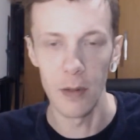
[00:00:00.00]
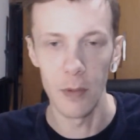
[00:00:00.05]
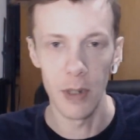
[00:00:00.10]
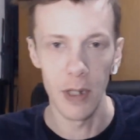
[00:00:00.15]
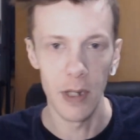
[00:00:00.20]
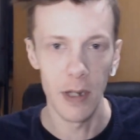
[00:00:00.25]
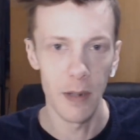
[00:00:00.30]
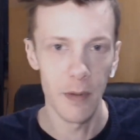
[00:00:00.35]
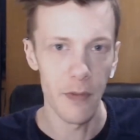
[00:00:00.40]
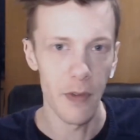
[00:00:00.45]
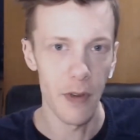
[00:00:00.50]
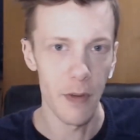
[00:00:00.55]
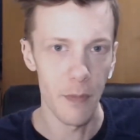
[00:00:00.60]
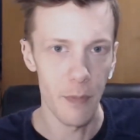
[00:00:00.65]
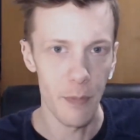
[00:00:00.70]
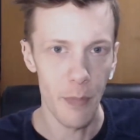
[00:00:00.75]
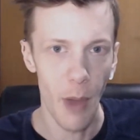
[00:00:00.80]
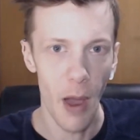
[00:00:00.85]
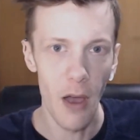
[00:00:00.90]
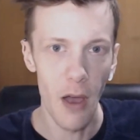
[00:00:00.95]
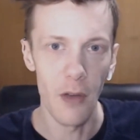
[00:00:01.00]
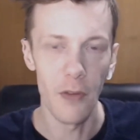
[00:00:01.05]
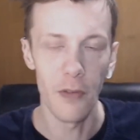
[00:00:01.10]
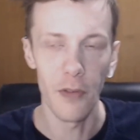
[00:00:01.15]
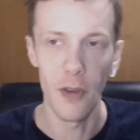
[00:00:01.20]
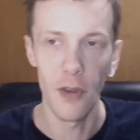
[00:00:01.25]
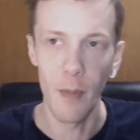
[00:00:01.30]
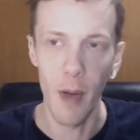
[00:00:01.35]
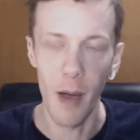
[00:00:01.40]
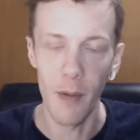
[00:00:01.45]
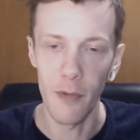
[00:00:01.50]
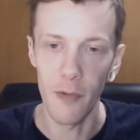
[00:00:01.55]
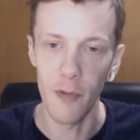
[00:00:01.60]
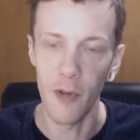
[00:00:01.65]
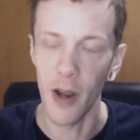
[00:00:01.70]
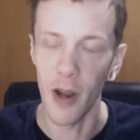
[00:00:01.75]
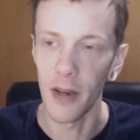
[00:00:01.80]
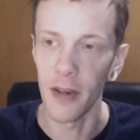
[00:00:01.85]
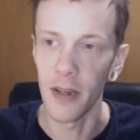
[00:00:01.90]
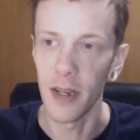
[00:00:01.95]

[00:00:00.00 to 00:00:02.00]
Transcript: with a very perfume up front.